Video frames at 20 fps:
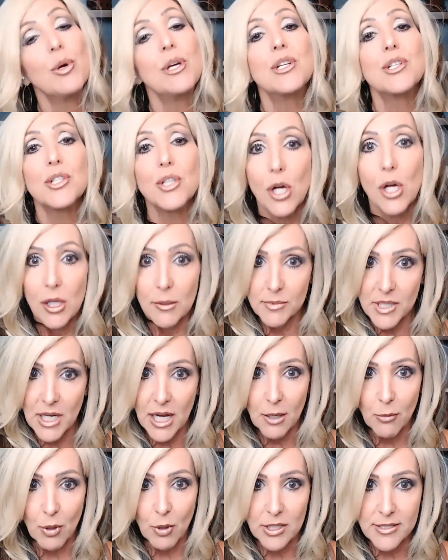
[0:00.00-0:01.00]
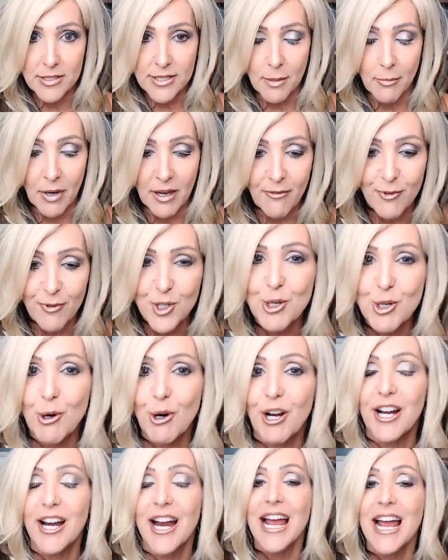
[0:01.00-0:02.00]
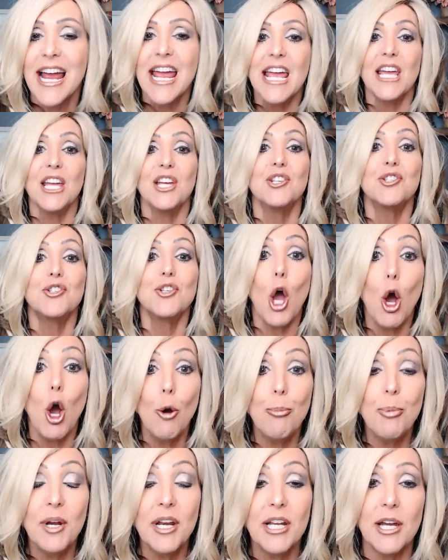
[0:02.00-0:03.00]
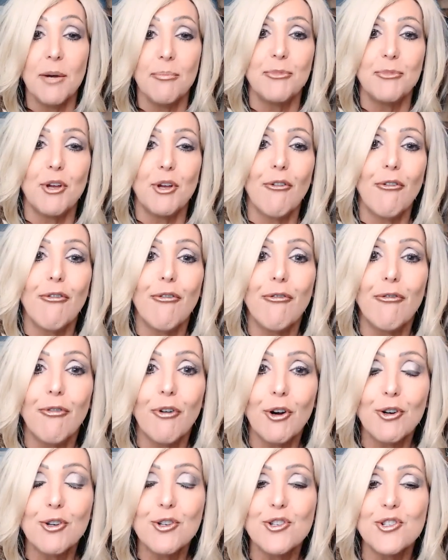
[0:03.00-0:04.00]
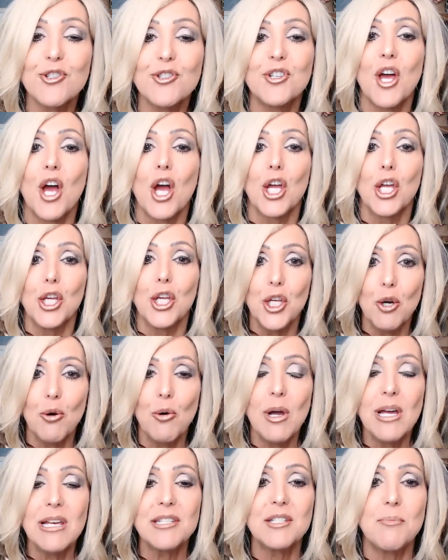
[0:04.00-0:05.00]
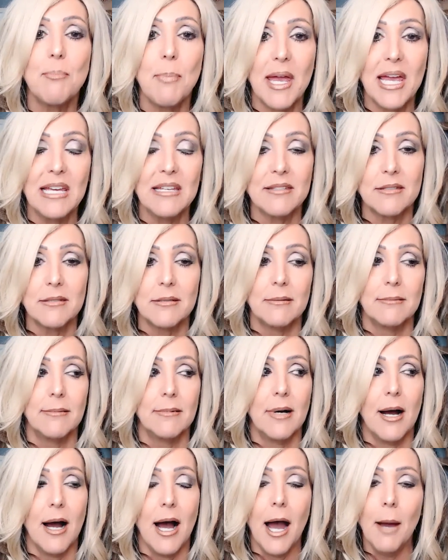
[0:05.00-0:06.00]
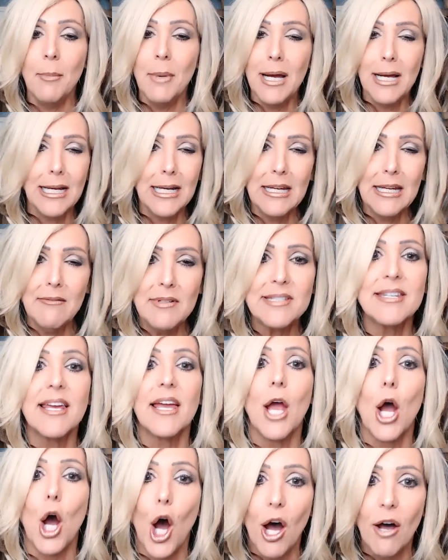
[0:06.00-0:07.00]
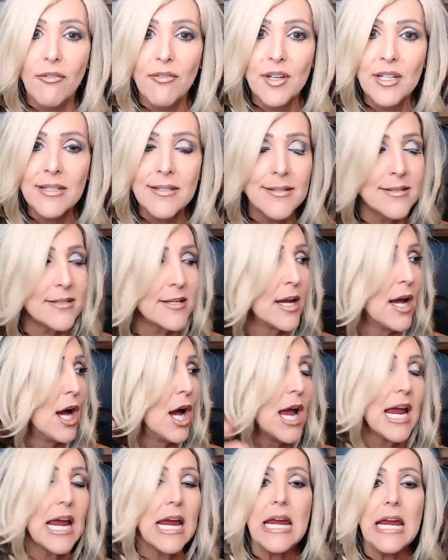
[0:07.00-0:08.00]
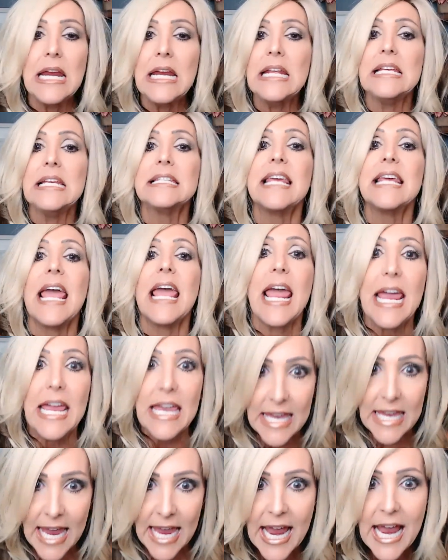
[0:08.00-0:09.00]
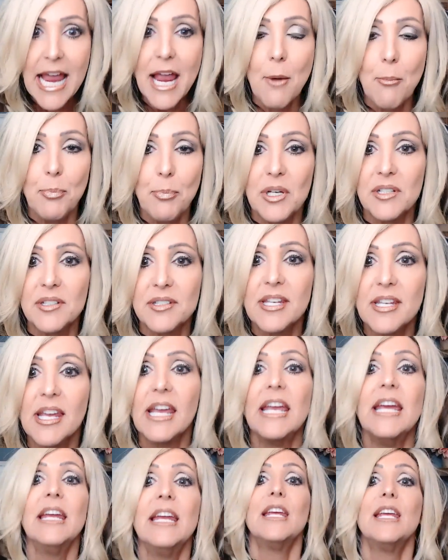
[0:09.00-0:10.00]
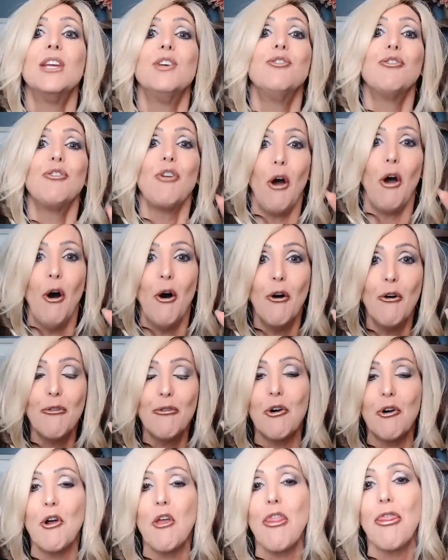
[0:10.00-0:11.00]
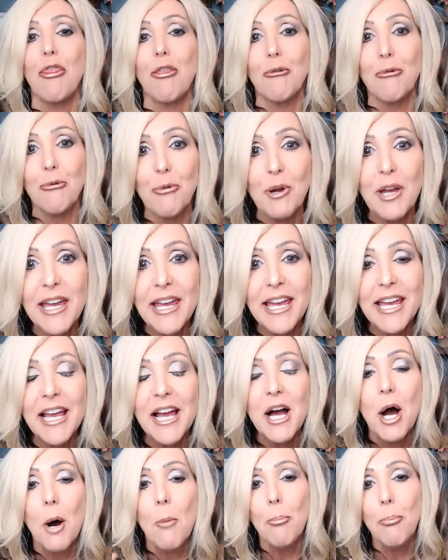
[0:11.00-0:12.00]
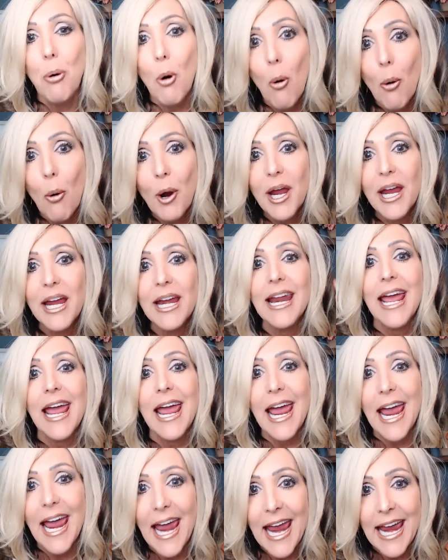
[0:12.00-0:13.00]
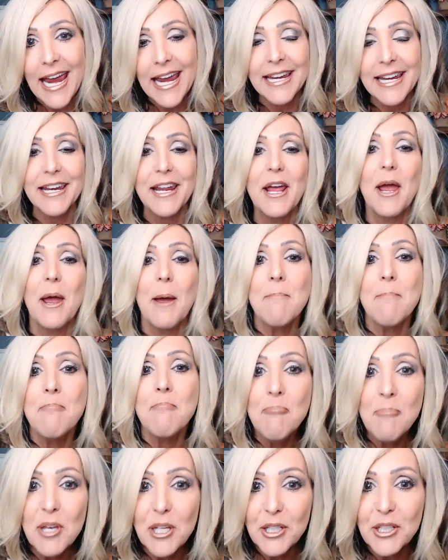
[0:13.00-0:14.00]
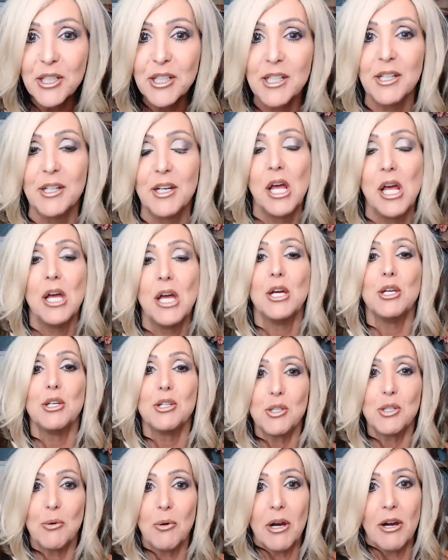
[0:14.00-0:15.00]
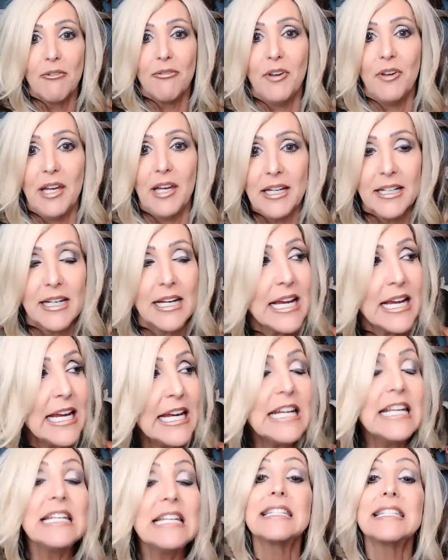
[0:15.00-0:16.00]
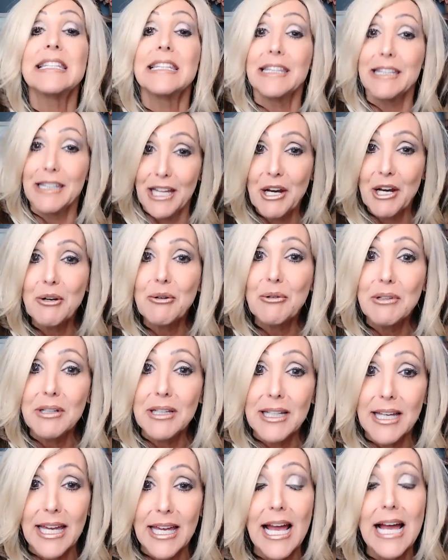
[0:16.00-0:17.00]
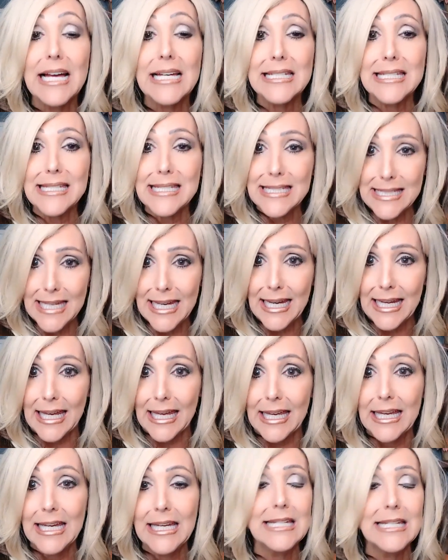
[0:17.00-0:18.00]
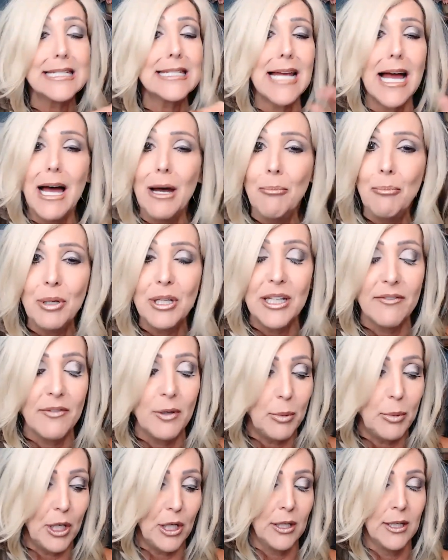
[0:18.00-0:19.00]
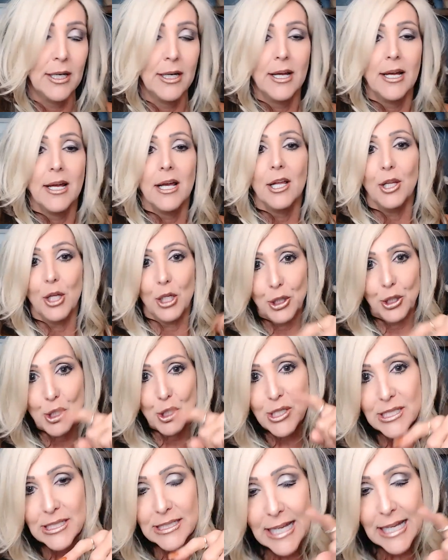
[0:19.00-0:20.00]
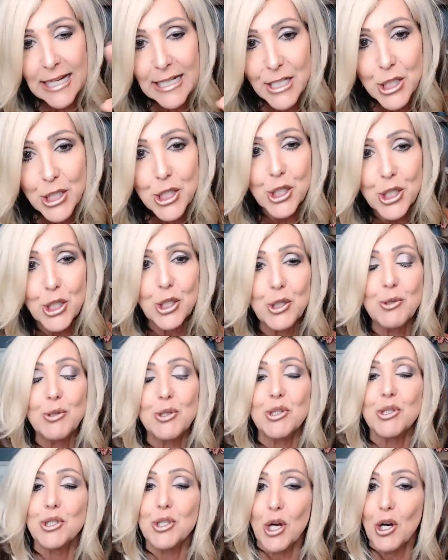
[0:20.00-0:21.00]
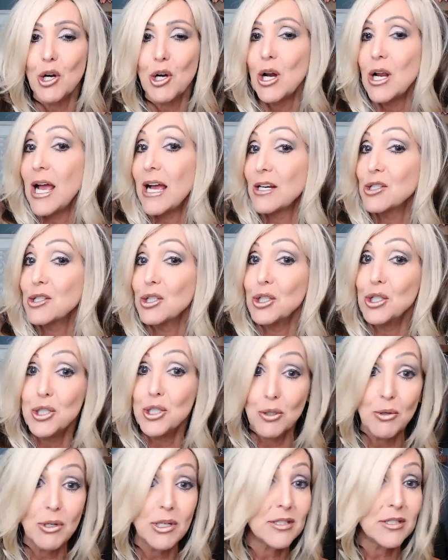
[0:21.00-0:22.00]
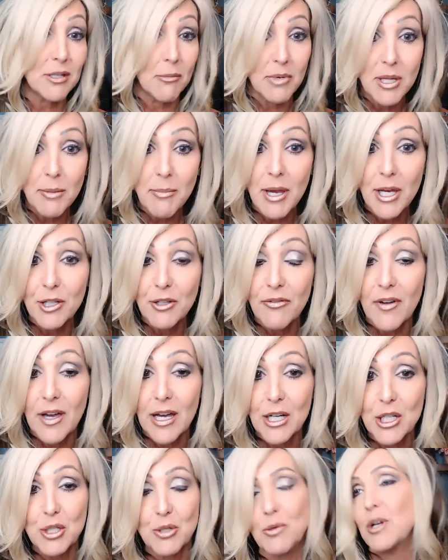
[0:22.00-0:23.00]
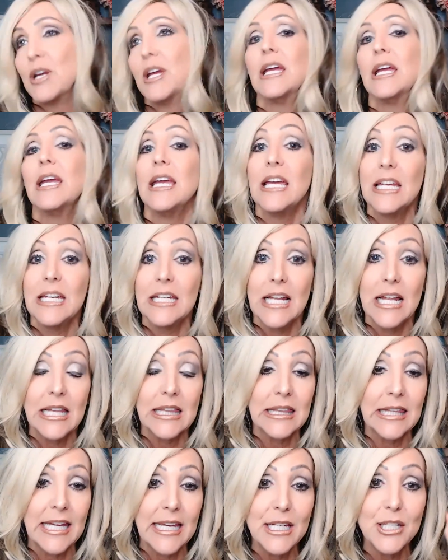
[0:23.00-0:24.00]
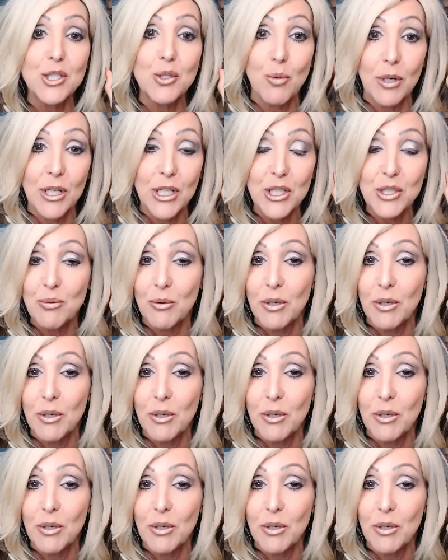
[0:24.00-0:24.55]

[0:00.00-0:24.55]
we just call them Taiwan Semi for short, is opening up their first U S-based, I'm not gonna even say office, it is a campus. It is over three point eight million square feet. It is literally a city. It is unbelievable. Look, they're slated to start actually doing some of the manufacturing in late twenty